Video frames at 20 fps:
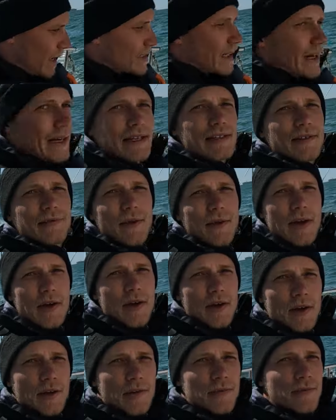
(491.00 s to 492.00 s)
I need to think
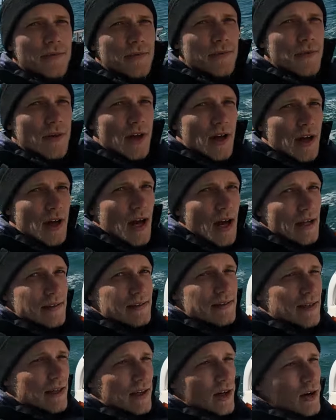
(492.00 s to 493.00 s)
of a
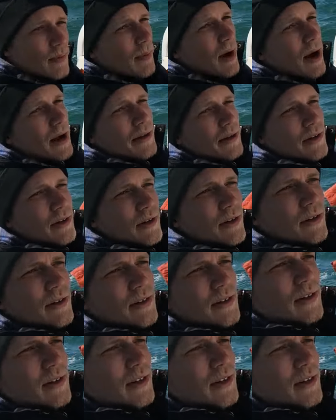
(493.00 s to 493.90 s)
tiller minder